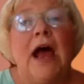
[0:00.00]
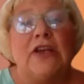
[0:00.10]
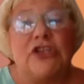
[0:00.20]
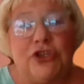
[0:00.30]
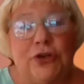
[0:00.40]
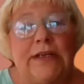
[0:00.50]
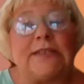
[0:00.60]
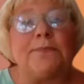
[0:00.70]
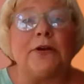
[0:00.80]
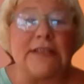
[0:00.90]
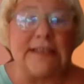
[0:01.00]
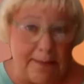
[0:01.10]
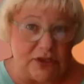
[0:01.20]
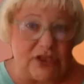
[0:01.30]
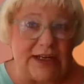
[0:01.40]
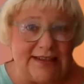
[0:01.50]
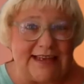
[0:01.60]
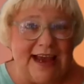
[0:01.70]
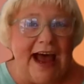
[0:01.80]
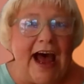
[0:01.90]
students' perceptions
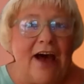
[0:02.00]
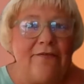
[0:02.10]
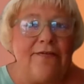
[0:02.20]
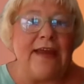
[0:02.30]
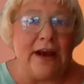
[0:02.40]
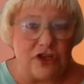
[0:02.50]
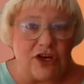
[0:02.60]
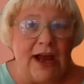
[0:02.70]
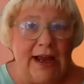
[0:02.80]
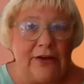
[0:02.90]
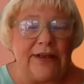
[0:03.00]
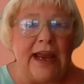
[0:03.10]
of their child